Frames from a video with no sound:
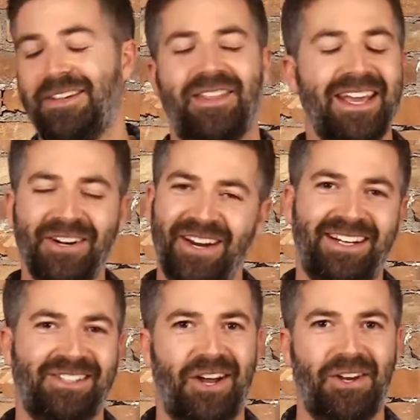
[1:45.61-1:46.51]
The internet
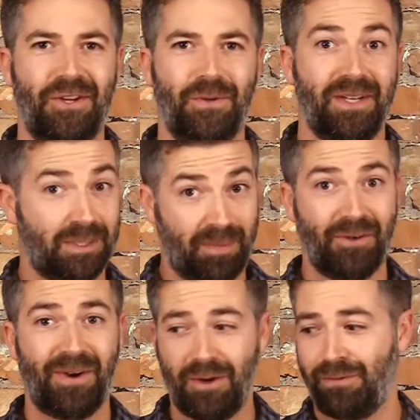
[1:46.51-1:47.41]
is not new. It's been
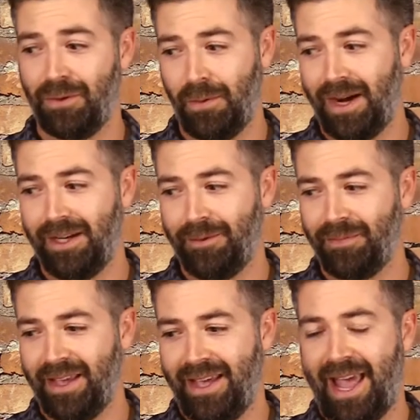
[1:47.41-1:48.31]
around for a while,
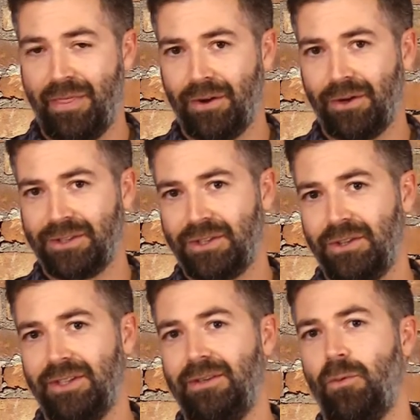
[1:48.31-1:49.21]
and there are
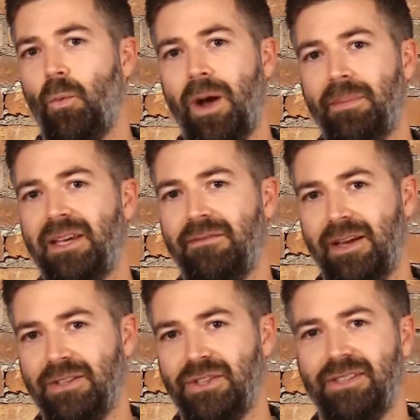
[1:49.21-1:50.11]
certain web
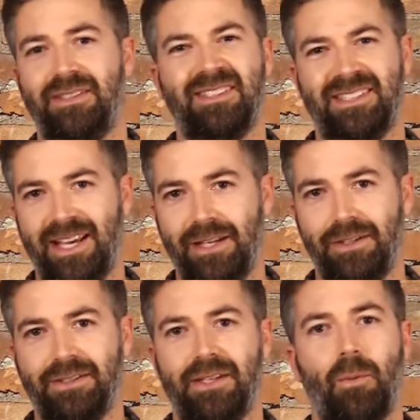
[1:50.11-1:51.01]
conventions and
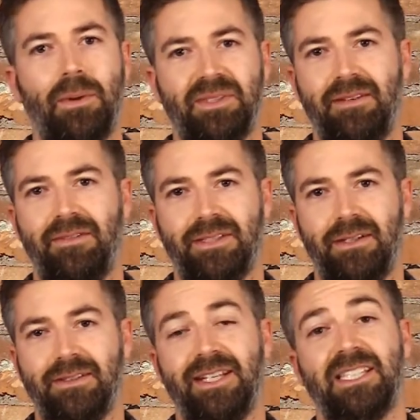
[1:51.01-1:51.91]
standards that website
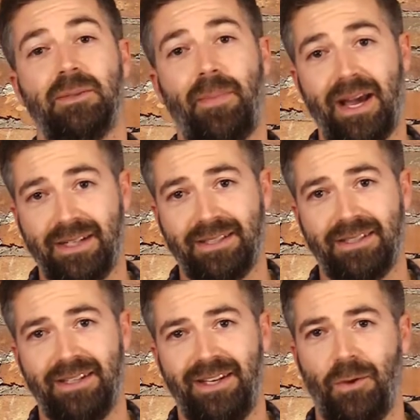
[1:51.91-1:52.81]
visitors expect
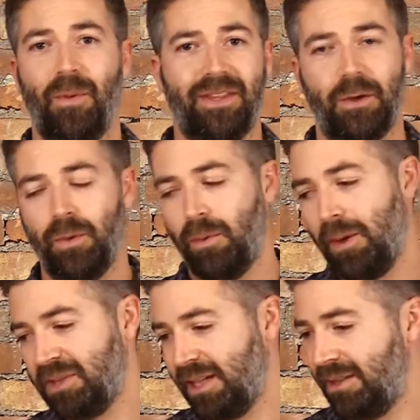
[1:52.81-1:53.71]
when they go to a
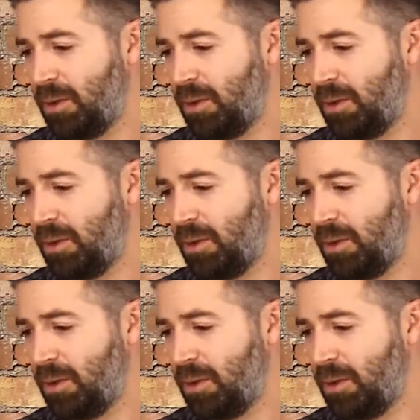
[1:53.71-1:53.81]
website.